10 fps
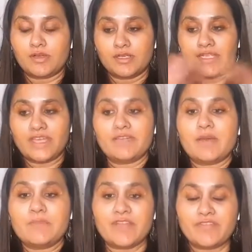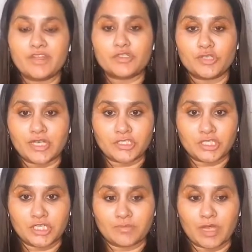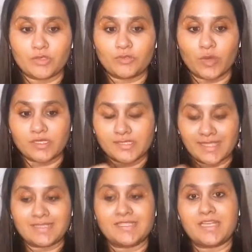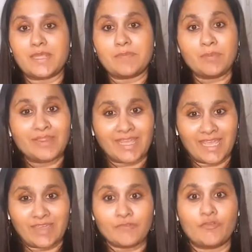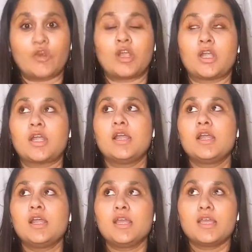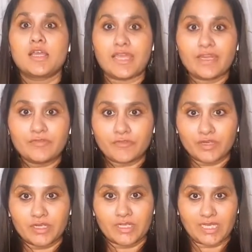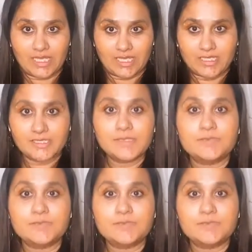give a brief introduction about what sensory play for infant is.